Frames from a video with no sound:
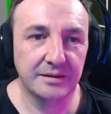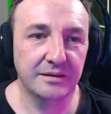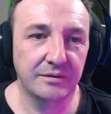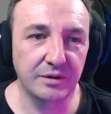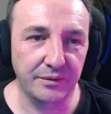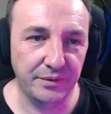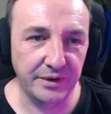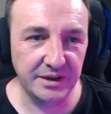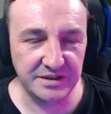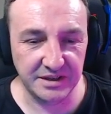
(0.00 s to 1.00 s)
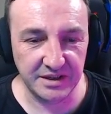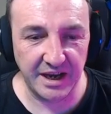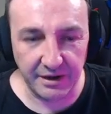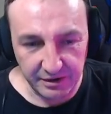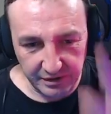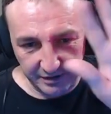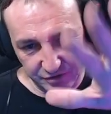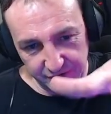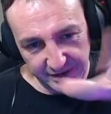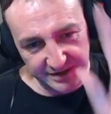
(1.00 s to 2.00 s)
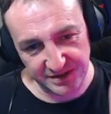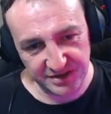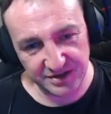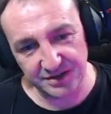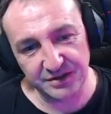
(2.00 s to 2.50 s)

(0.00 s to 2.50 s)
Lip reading: Well, not 3D section, how it transitioned